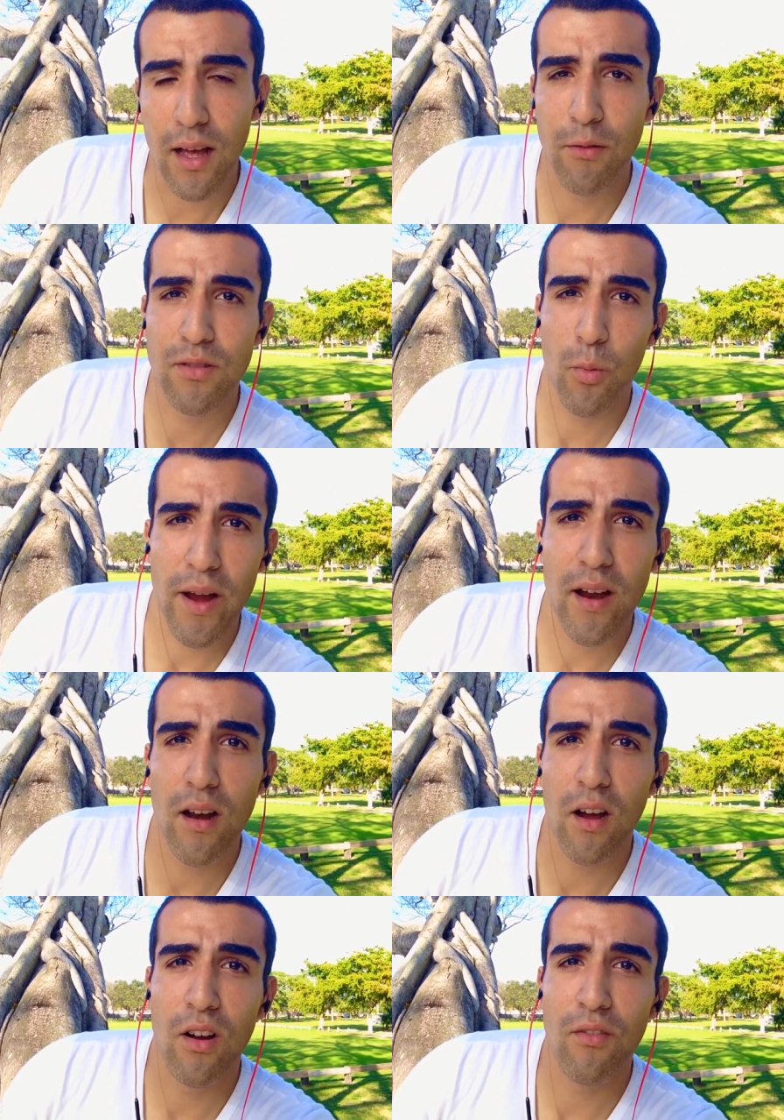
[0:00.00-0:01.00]
I was
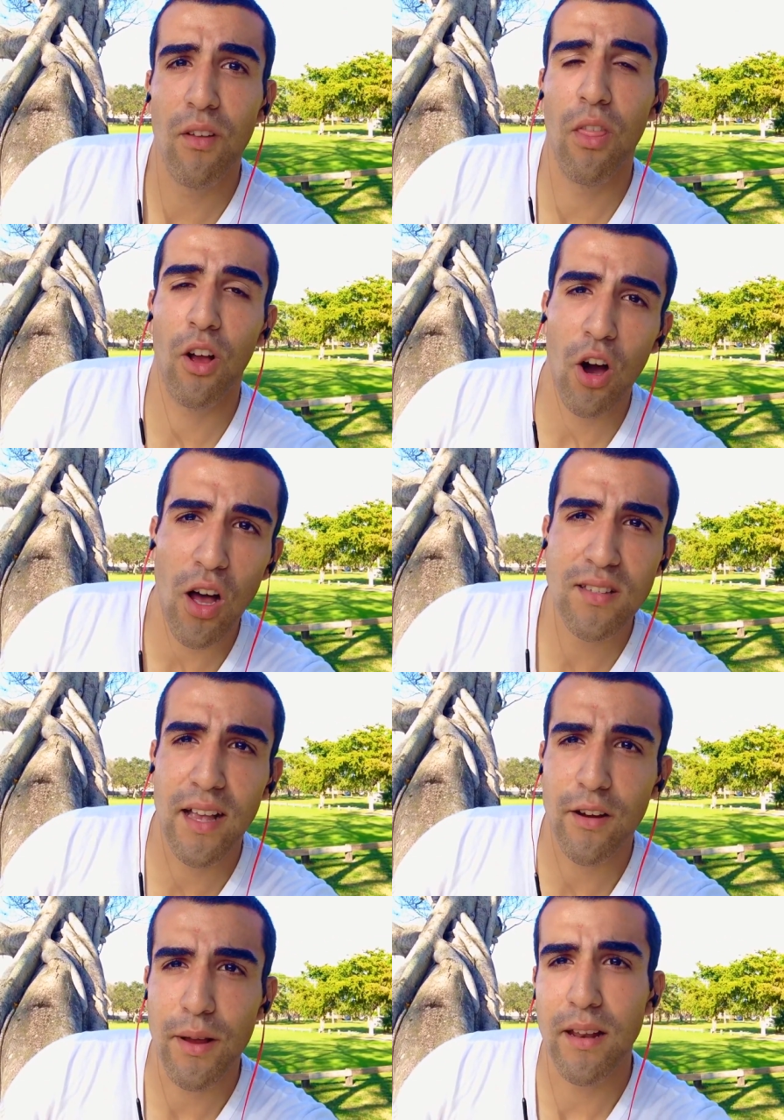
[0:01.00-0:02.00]
aware of the cause
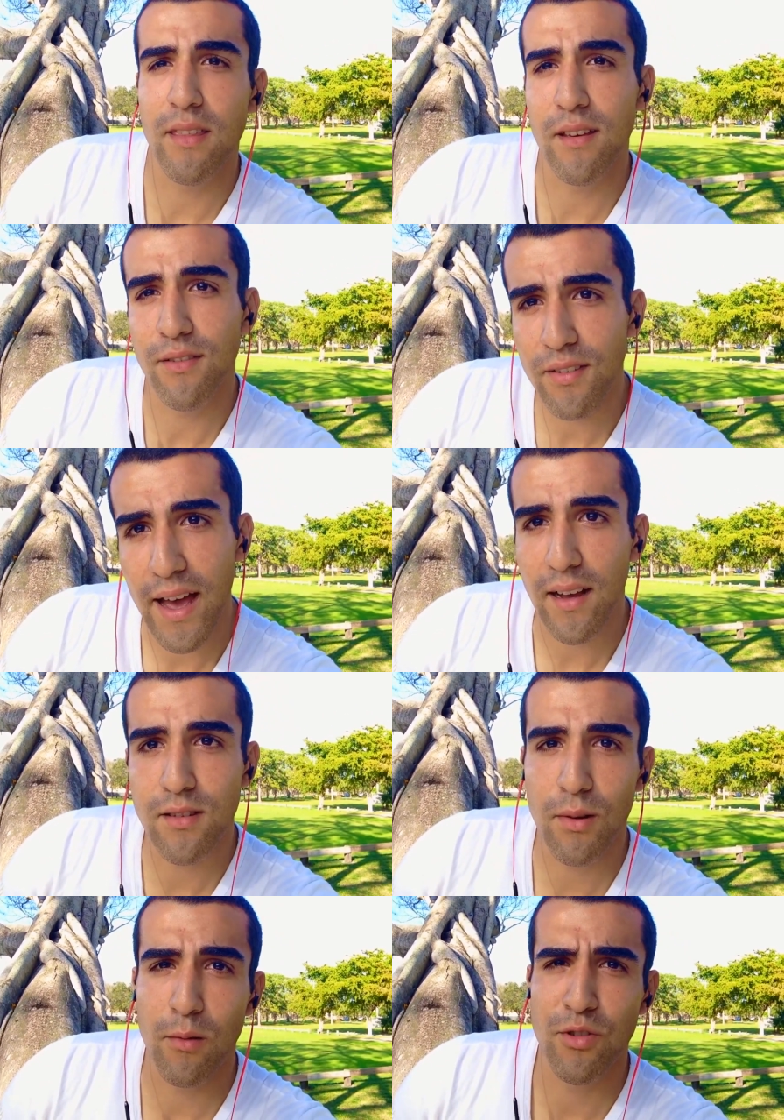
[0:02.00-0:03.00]
that created the
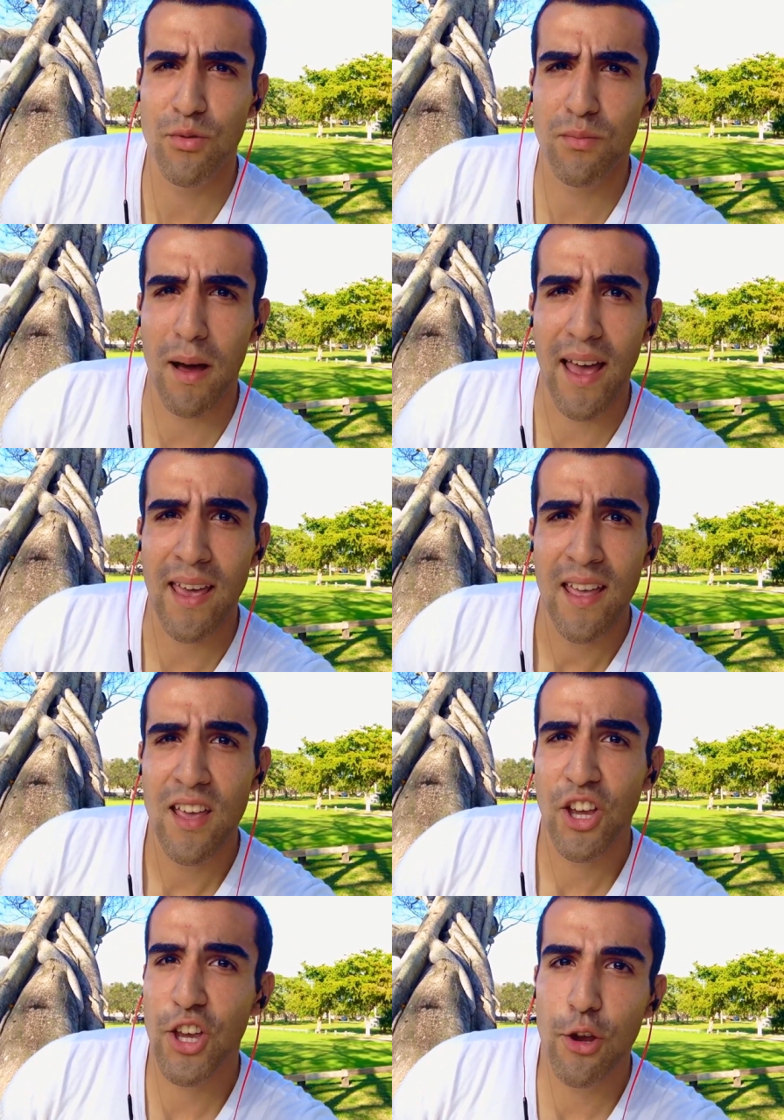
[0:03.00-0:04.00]
effect, right? Which was my
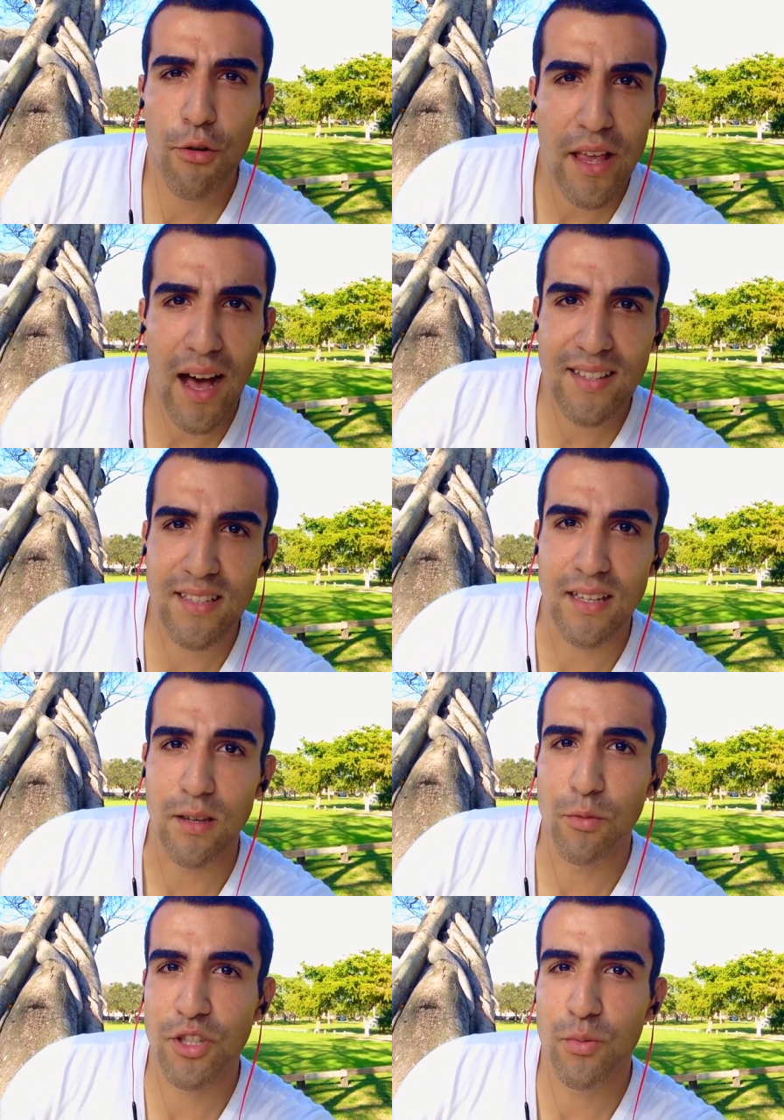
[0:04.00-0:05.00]

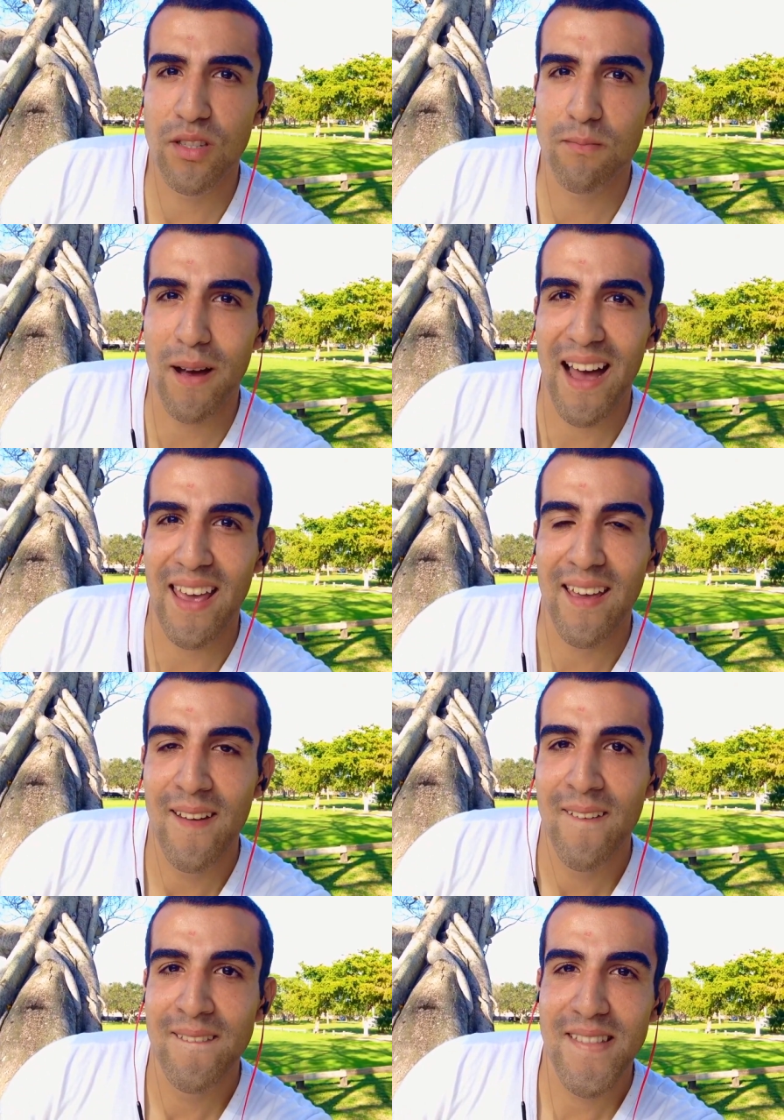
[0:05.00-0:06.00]
curiosity, which was my
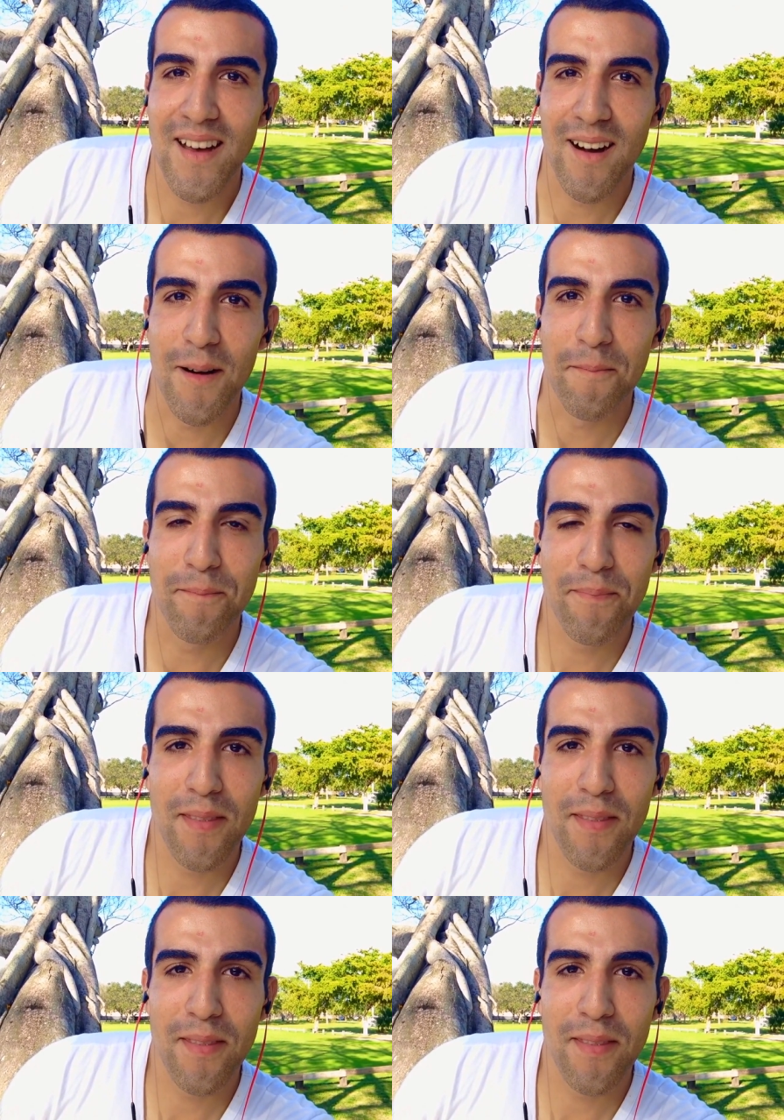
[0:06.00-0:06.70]
um,